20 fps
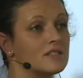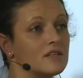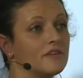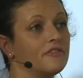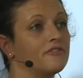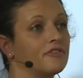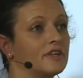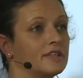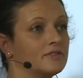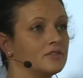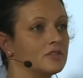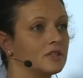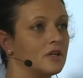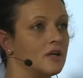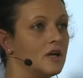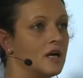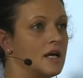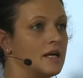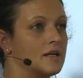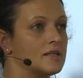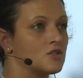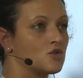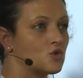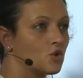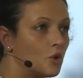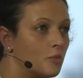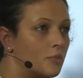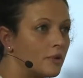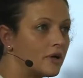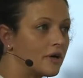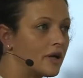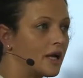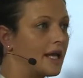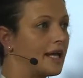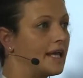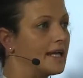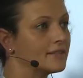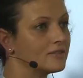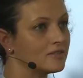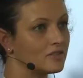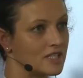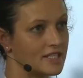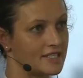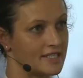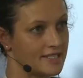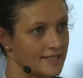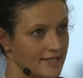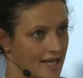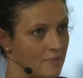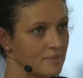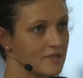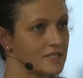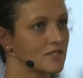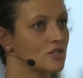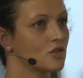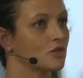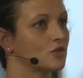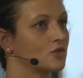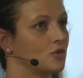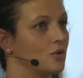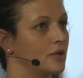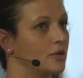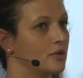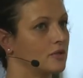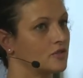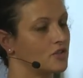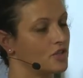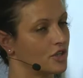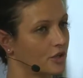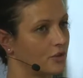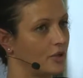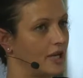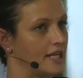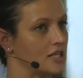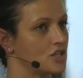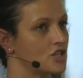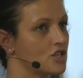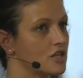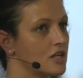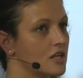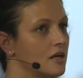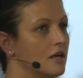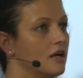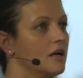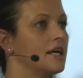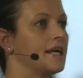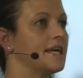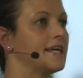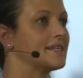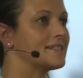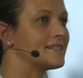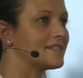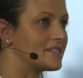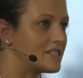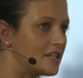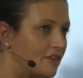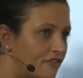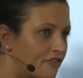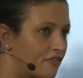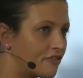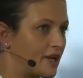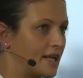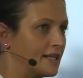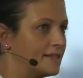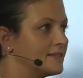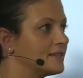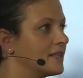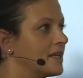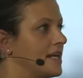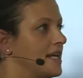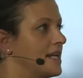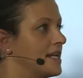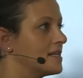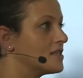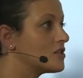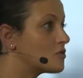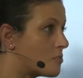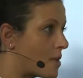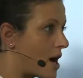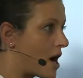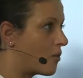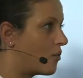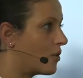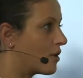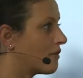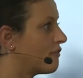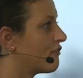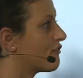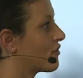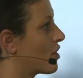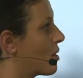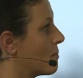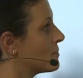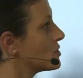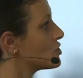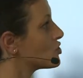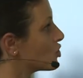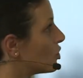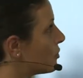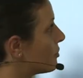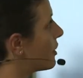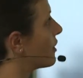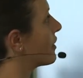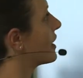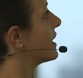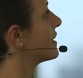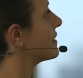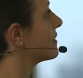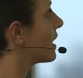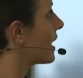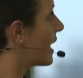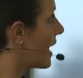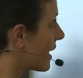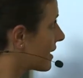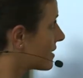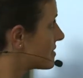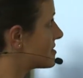a difference. suPAR in the systemic circulation, he has different in his power from suPAR in the lung